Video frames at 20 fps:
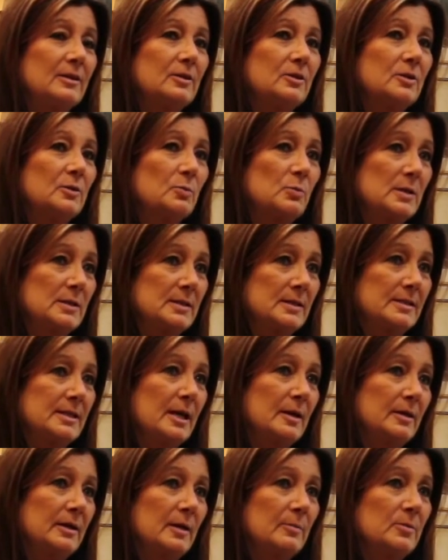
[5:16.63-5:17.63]
There was
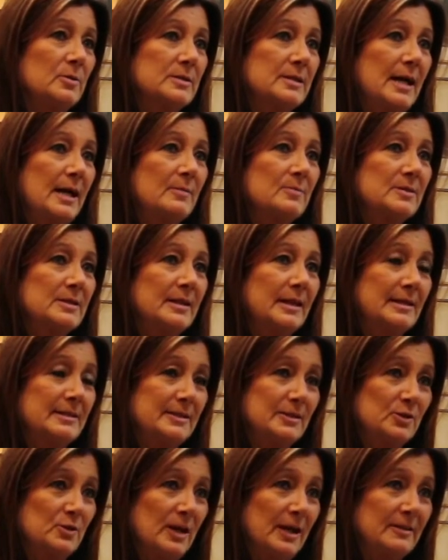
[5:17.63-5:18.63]
a couple times that I
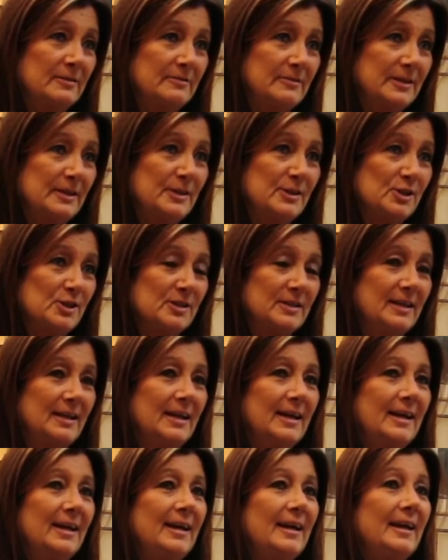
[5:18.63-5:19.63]
did try the fish,
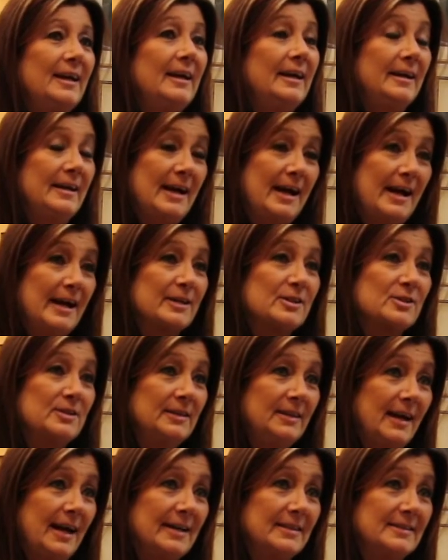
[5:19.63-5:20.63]
and I
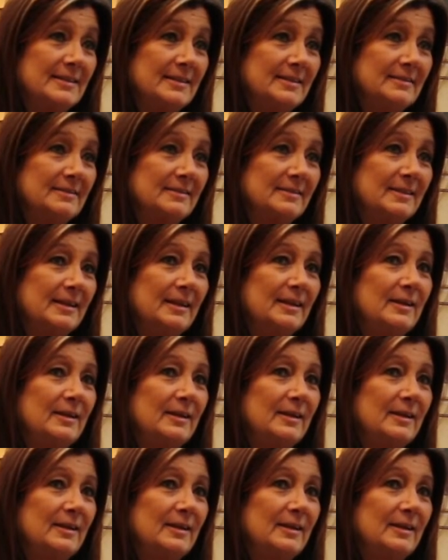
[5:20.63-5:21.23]
actually liked it.